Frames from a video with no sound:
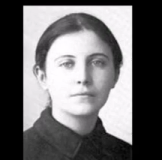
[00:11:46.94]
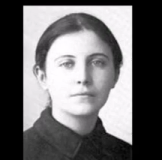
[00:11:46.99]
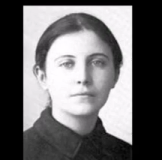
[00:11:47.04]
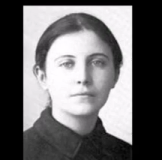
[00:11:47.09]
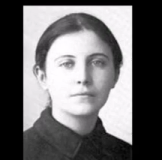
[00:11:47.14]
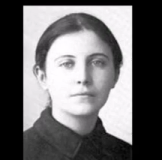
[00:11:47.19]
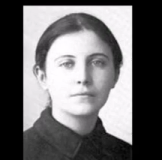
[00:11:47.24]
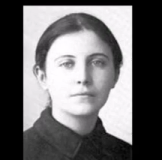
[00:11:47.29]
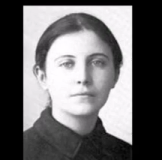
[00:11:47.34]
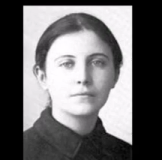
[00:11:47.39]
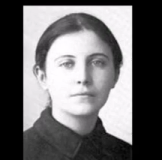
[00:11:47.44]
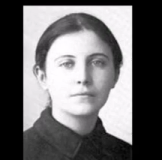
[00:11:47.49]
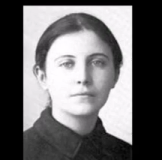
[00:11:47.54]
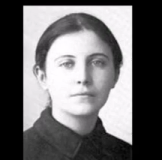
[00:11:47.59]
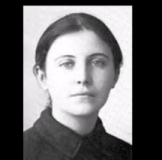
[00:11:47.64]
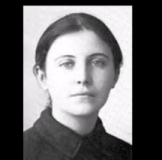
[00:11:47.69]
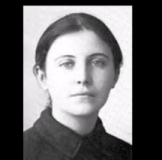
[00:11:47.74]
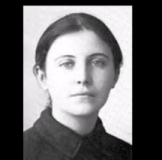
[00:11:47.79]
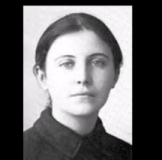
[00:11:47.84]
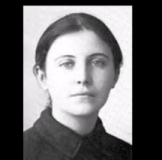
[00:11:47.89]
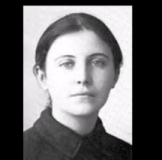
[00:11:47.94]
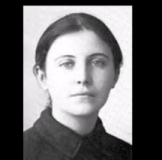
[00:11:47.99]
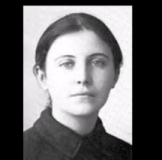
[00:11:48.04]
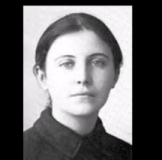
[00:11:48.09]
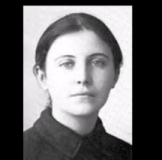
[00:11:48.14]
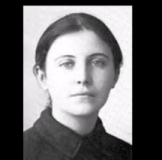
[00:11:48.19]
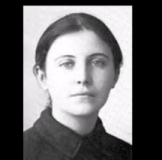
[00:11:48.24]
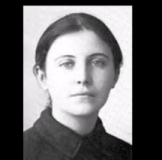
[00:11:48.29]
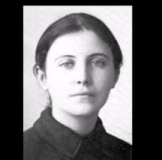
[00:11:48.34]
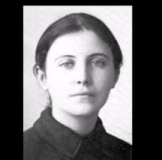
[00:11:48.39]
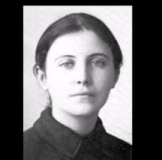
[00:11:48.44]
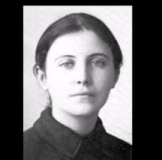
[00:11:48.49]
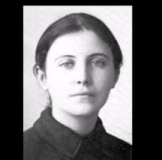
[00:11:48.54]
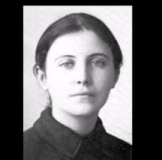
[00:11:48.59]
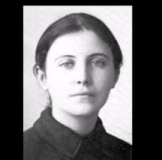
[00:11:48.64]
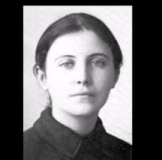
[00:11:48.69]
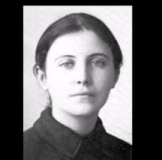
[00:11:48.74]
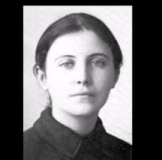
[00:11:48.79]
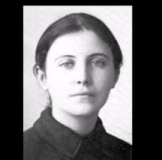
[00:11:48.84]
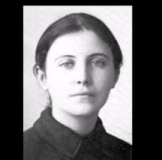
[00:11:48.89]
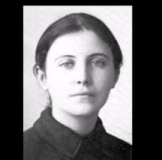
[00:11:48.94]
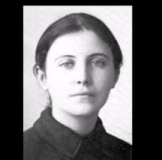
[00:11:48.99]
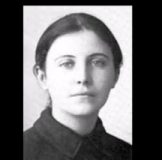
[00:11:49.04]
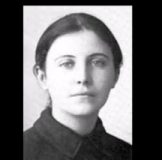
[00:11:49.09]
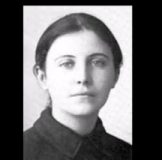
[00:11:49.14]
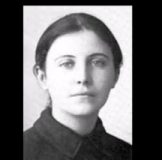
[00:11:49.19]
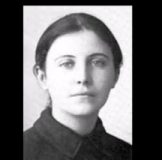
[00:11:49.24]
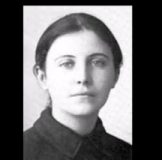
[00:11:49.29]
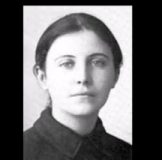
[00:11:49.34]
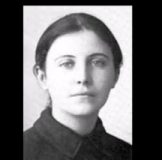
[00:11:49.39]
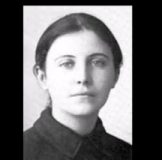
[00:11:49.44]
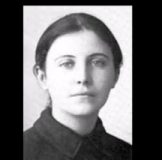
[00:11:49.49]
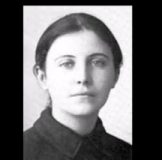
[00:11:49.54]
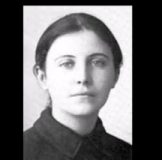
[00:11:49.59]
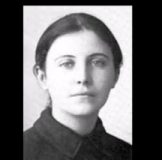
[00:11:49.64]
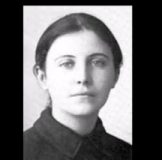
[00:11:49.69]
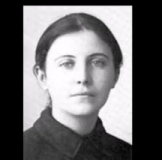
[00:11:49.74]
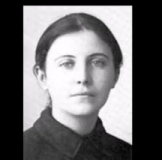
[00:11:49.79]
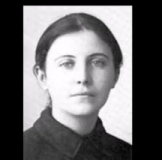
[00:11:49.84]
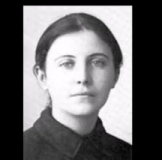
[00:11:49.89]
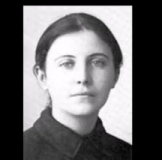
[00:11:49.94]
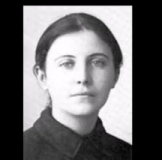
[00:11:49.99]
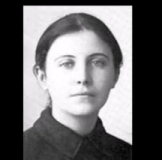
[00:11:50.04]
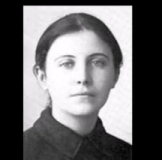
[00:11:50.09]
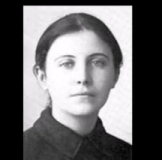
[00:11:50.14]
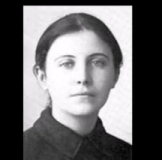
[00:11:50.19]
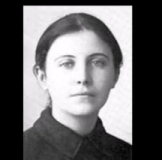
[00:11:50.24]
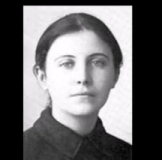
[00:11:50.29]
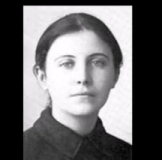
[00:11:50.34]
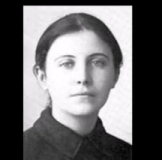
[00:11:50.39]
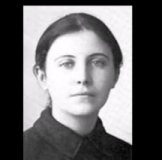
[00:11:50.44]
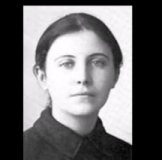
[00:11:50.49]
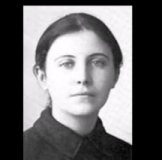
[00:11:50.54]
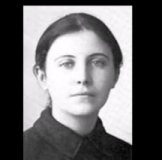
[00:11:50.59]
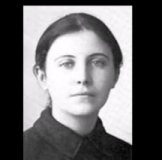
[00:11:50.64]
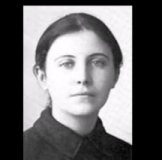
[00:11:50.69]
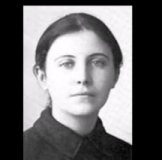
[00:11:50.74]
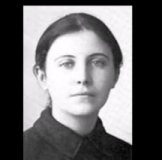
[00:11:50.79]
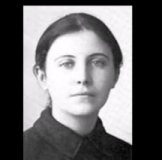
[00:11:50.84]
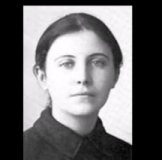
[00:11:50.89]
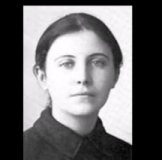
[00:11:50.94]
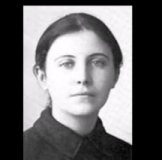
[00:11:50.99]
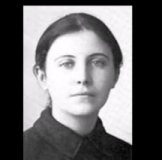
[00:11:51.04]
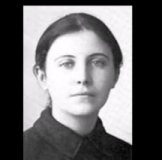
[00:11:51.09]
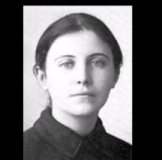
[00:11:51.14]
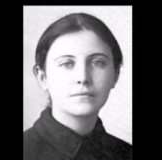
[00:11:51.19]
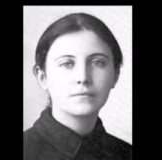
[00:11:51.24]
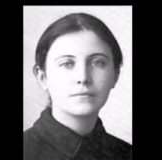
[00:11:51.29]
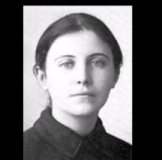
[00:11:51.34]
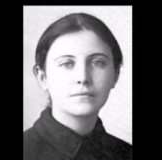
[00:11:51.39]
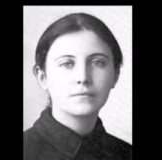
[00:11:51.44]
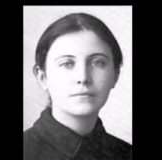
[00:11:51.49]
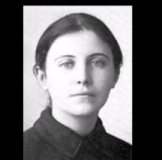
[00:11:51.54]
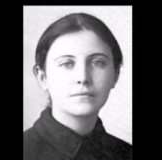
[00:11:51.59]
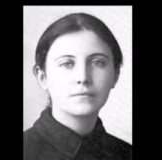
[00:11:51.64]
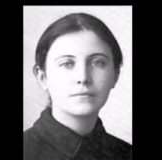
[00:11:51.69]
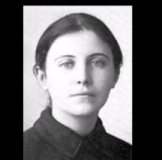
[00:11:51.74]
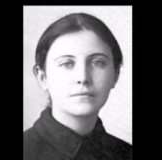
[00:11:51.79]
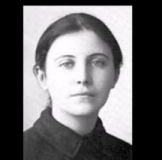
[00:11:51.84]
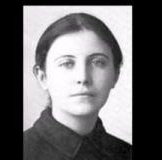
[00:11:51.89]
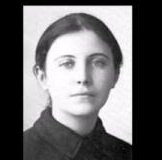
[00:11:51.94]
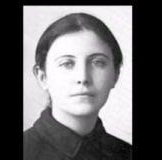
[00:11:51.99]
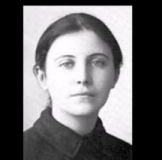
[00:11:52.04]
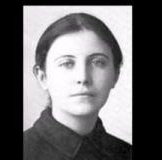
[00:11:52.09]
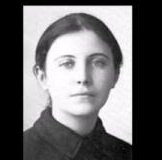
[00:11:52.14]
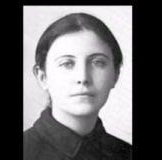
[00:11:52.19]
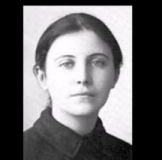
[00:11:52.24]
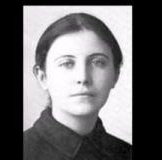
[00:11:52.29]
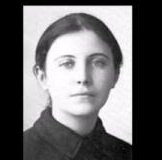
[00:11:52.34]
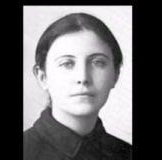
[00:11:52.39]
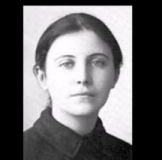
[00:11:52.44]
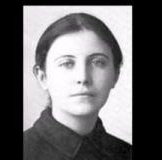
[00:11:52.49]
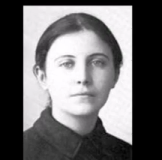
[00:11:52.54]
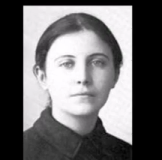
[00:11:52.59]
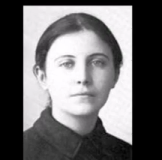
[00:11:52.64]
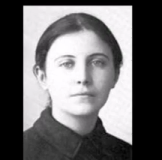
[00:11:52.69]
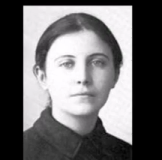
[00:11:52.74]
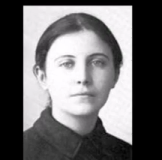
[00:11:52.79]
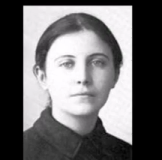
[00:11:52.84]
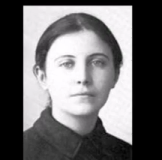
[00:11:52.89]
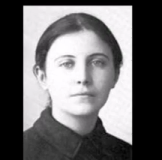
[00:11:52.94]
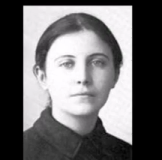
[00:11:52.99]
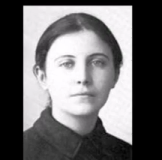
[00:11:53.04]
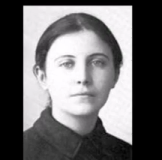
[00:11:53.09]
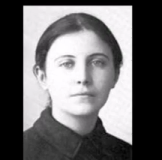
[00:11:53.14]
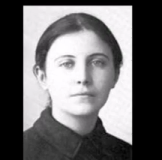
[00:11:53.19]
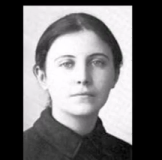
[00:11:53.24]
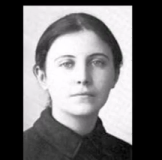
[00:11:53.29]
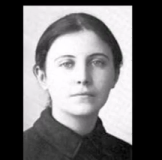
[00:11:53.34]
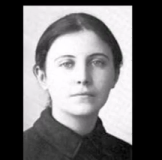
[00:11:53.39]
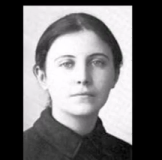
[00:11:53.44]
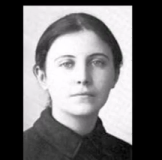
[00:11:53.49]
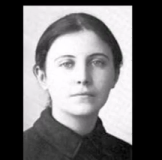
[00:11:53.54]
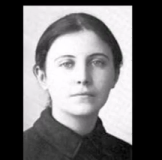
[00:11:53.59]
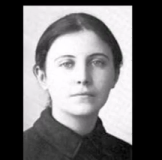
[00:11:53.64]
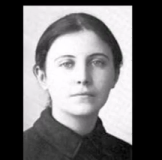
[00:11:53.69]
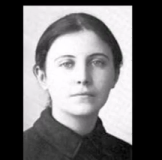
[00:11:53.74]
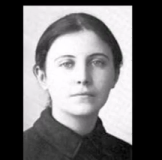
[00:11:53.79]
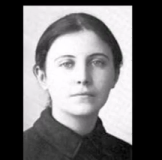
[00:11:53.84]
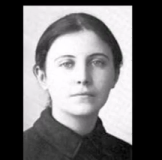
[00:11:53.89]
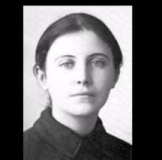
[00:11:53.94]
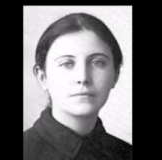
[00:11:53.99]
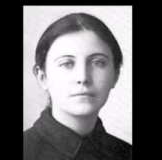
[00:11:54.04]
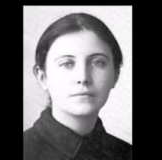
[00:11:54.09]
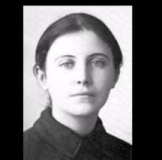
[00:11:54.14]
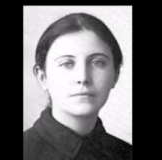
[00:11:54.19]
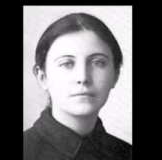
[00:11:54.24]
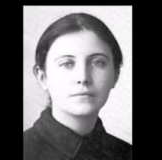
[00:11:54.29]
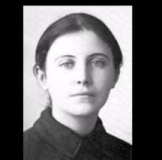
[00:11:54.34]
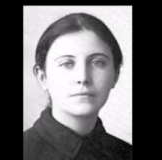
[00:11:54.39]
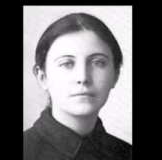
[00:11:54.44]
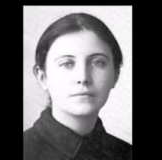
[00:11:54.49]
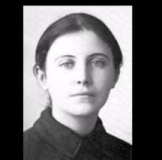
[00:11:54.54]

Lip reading: This is a still picture; no speech is visible.